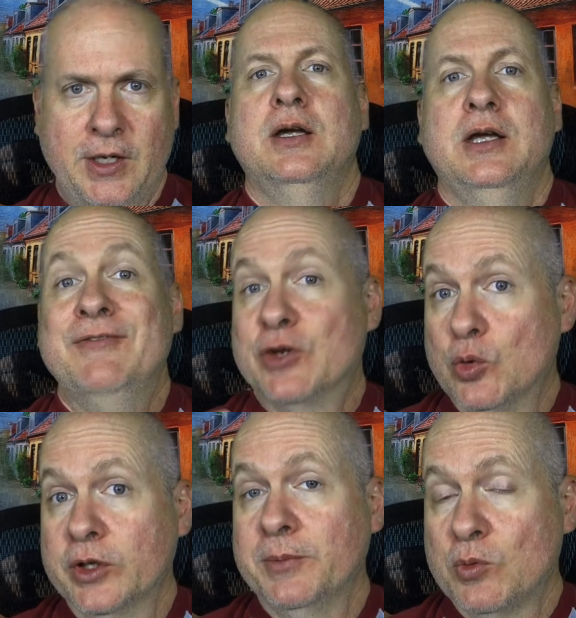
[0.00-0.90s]
If you're
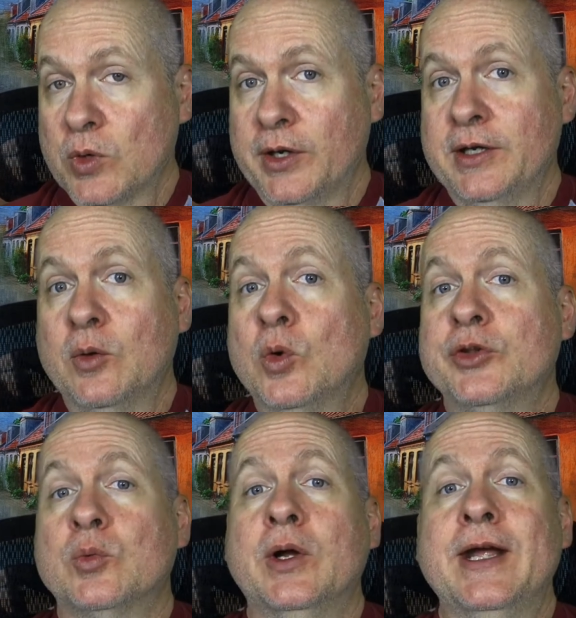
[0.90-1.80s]
going to be running and want to
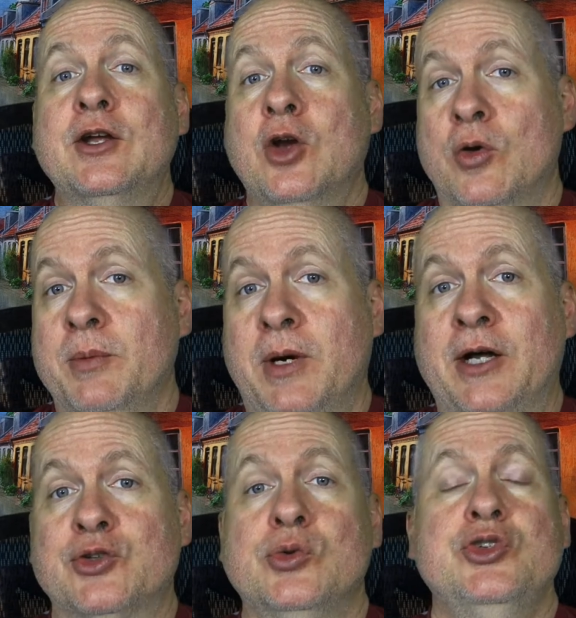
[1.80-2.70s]
run a current
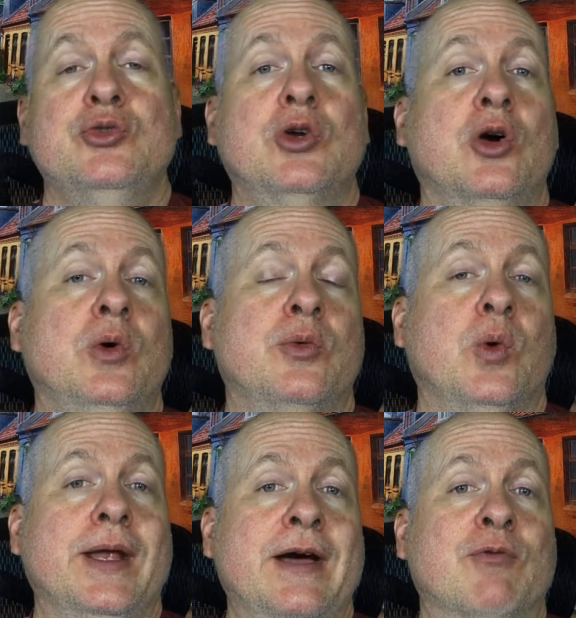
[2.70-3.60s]
module, you should go with
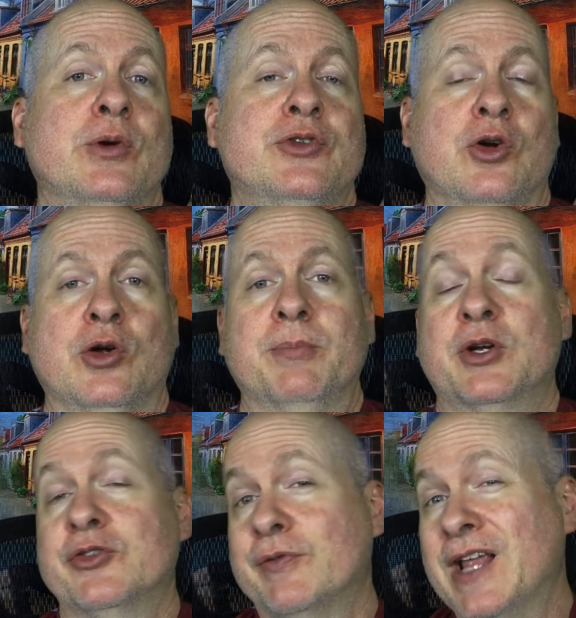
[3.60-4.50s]
whatever is current, because
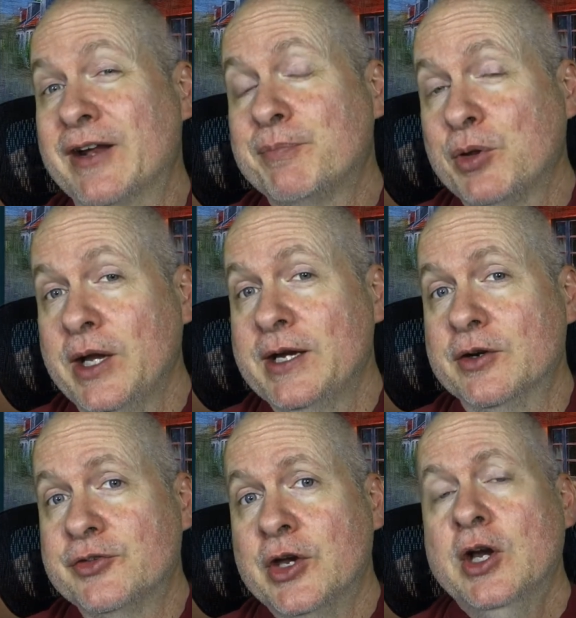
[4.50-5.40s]
a lot of
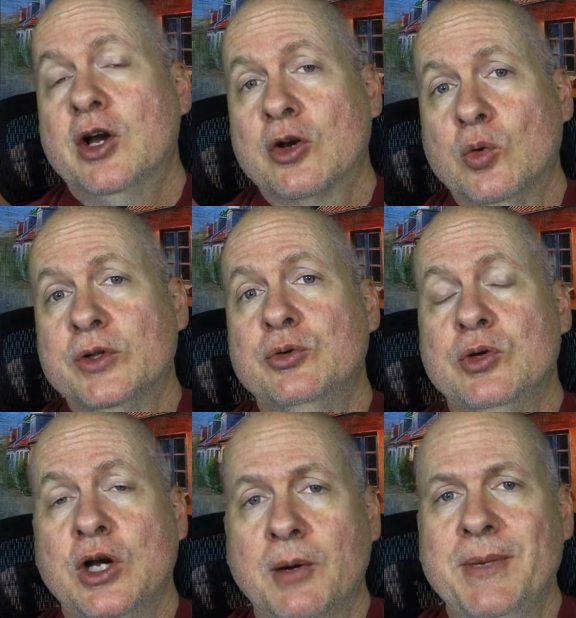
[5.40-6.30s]
players are going to
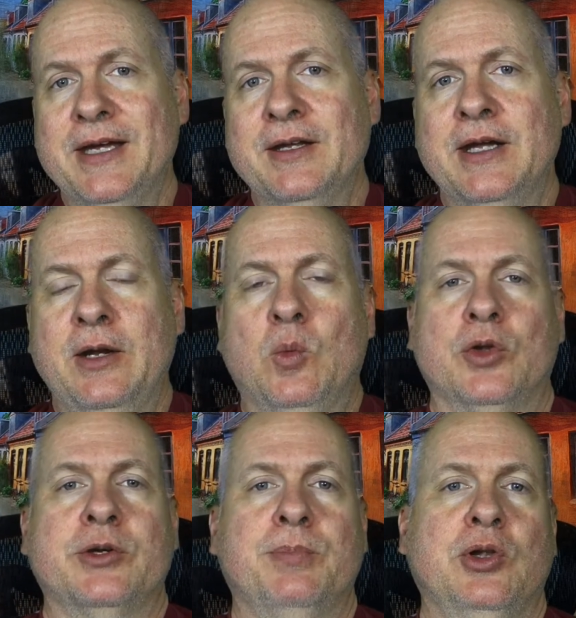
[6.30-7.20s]
come in and want
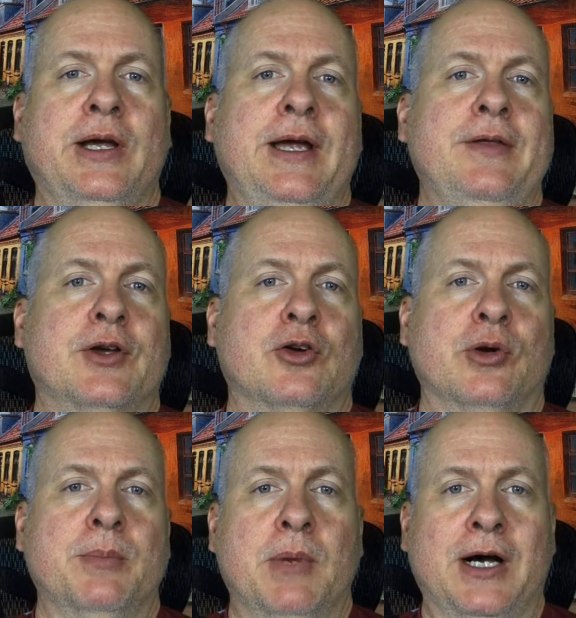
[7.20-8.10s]
to play the
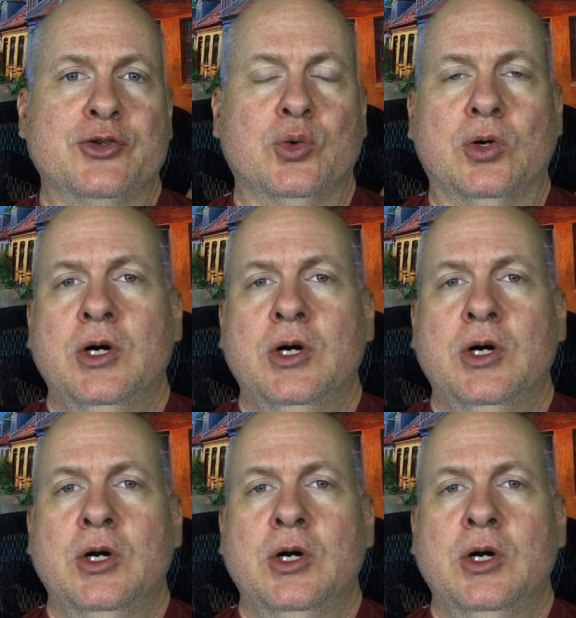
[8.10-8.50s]
current module.